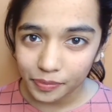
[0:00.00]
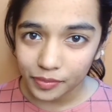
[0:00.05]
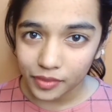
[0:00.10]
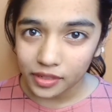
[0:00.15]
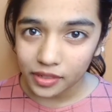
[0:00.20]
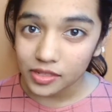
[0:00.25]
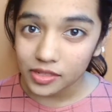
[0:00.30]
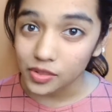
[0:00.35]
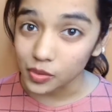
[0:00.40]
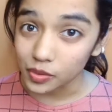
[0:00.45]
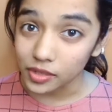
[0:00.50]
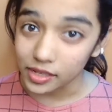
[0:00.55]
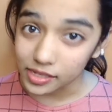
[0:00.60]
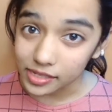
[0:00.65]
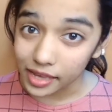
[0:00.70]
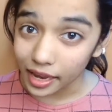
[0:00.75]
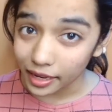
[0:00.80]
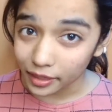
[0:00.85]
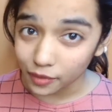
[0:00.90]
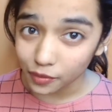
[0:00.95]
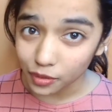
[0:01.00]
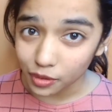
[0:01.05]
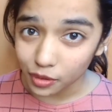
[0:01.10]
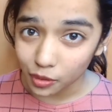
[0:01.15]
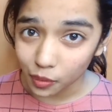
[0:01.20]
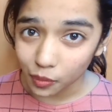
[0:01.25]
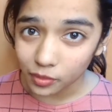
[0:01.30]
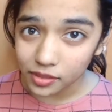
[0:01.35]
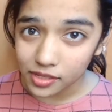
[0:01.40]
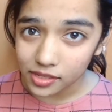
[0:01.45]
So does anyone know
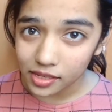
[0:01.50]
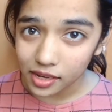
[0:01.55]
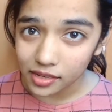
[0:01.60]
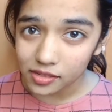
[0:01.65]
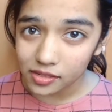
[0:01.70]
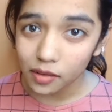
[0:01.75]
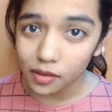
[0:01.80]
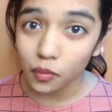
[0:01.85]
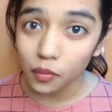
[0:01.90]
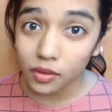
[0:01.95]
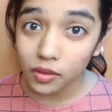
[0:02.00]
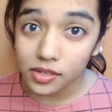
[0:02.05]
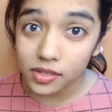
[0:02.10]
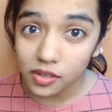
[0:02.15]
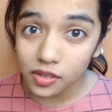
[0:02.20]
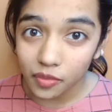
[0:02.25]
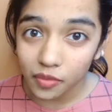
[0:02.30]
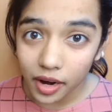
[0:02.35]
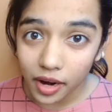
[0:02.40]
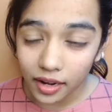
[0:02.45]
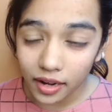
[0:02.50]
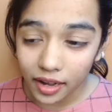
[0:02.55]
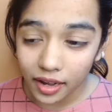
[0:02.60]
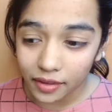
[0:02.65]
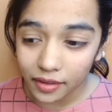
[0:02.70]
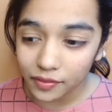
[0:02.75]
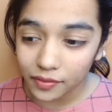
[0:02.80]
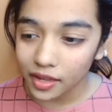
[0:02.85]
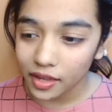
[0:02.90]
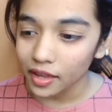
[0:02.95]
this answer? What is a wildlife?
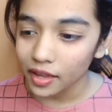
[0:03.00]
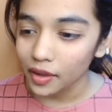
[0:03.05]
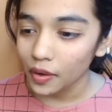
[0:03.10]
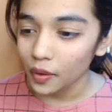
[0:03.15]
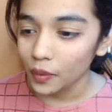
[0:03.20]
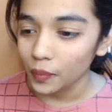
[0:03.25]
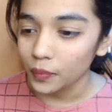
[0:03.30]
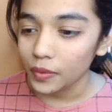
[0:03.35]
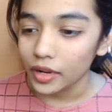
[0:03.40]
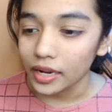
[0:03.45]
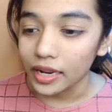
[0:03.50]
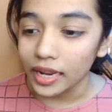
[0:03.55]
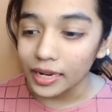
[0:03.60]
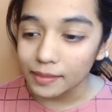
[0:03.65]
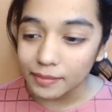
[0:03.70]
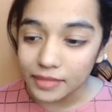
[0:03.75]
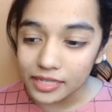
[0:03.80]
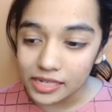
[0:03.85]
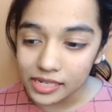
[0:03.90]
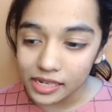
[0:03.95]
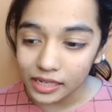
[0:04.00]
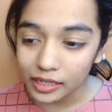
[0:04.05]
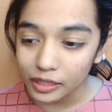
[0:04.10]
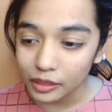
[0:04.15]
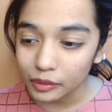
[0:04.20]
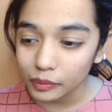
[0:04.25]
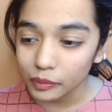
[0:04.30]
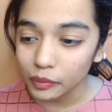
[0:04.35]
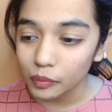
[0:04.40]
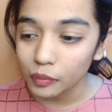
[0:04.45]
Well, let me tell you
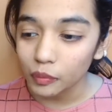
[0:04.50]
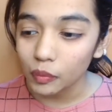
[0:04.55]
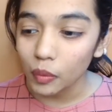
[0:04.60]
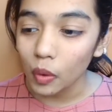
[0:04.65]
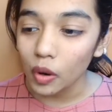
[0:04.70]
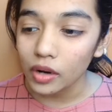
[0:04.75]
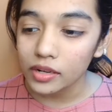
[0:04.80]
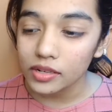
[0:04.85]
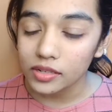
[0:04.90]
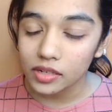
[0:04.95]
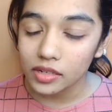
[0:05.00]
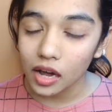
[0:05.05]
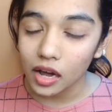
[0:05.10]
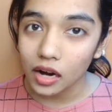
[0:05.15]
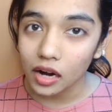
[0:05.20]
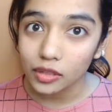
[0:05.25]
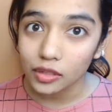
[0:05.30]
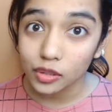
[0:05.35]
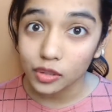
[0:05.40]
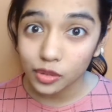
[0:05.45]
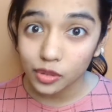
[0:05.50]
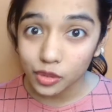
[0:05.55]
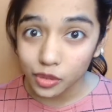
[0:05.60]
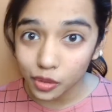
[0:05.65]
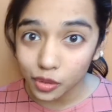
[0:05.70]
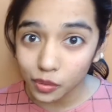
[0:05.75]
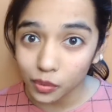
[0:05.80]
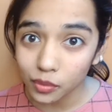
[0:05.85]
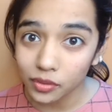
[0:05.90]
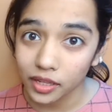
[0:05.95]
what are the two
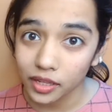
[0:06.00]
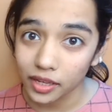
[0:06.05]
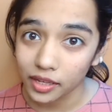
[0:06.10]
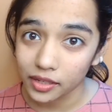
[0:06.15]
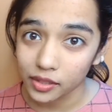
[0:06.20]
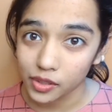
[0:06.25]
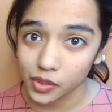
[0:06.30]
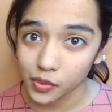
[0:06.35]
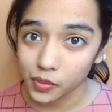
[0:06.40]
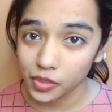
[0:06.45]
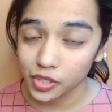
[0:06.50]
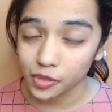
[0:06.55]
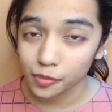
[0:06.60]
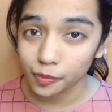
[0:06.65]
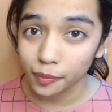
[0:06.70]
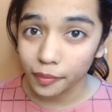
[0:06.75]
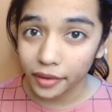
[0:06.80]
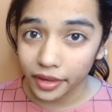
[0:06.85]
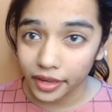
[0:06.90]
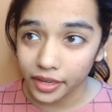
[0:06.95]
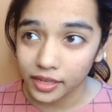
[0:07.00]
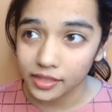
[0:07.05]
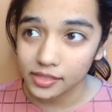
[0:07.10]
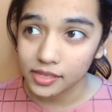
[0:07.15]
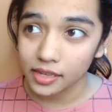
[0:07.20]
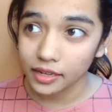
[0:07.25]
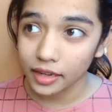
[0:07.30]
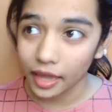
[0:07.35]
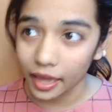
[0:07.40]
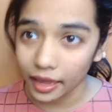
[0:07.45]
things which makes an
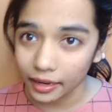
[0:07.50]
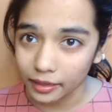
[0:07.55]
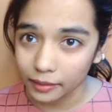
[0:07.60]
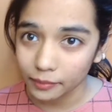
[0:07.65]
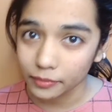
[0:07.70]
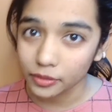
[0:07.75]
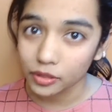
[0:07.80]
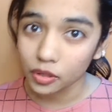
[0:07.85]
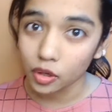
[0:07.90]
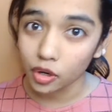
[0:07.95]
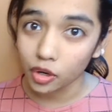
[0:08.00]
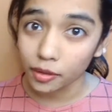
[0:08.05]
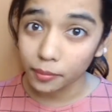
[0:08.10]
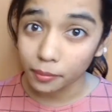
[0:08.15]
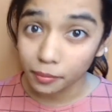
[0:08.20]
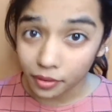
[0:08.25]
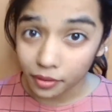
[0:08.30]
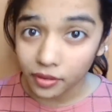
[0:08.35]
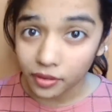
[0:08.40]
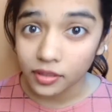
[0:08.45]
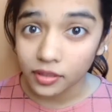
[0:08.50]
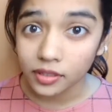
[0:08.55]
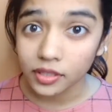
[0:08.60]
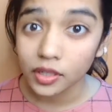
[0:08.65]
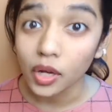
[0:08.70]
animal or a bird